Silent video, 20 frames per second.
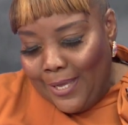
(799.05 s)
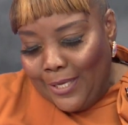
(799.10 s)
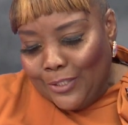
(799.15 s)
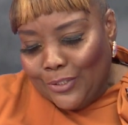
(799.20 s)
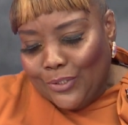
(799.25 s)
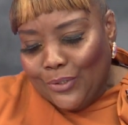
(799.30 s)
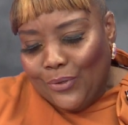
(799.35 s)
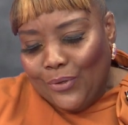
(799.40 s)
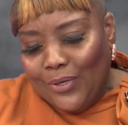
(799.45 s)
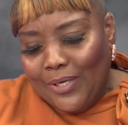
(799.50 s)

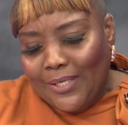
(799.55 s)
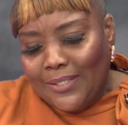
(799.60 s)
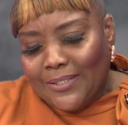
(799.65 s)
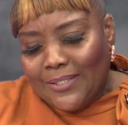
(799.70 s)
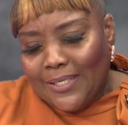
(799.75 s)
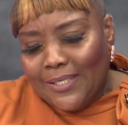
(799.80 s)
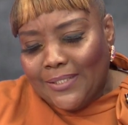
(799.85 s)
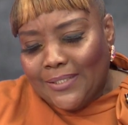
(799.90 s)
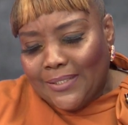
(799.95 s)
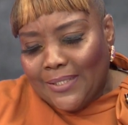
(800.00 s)
So
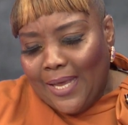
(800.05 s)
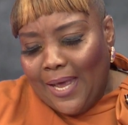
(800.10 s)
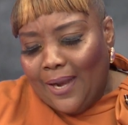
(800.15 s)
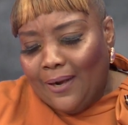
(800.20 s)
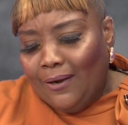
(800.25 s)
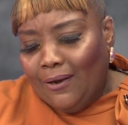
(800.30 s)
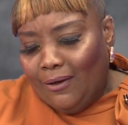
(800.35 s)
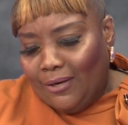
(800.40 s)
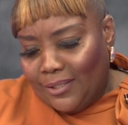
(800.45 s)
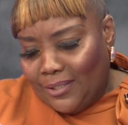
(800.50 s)
it's a
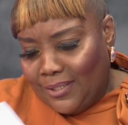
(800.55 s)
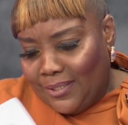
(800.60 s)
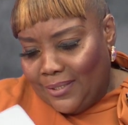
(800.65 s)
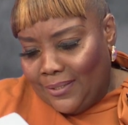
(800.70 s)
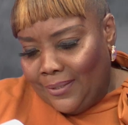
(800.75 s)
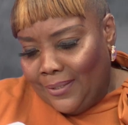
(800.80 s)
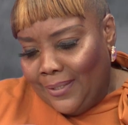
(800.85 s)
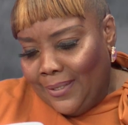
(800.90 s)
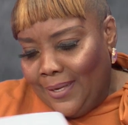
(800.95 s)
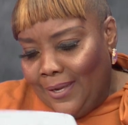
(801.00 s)
lot,
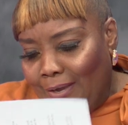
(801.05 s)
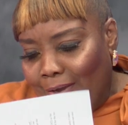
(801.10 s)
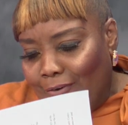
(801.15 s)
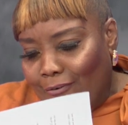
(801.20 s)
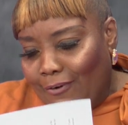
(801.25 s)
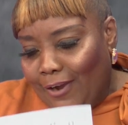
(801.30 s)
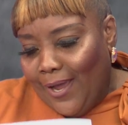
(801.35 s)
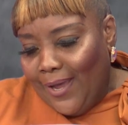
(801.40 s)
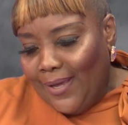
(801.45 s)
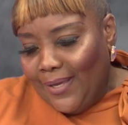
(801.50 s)

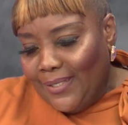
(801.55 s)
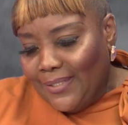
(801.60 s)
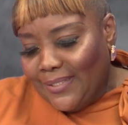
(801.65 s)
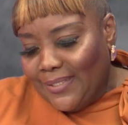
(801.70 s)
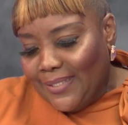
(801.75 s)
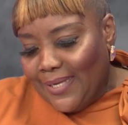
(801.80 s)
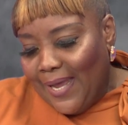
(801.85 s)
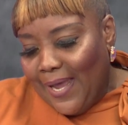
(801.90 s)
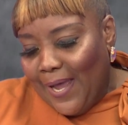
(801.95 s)
right?